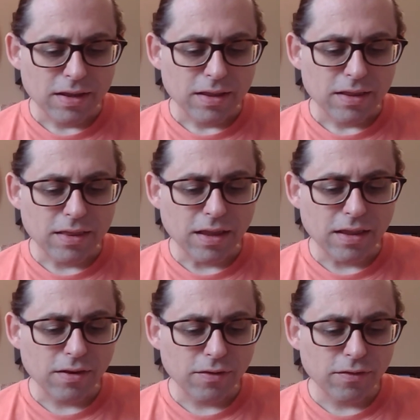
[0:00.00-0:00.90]
Then
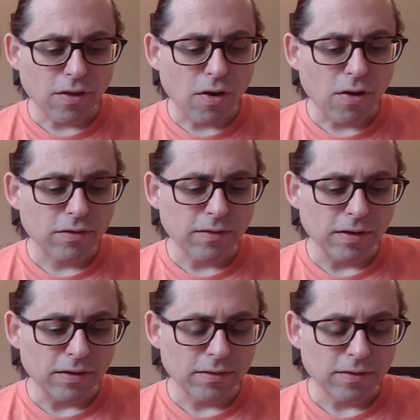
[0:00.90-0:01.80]
there's the heart
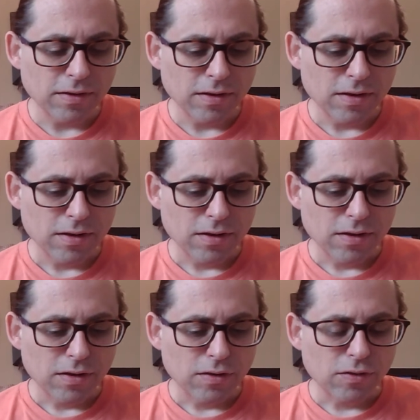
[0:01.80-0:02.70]
sense
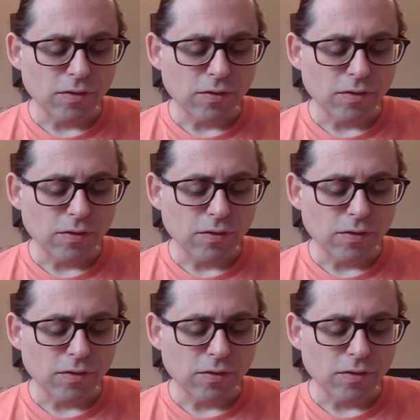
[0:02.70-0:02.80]
to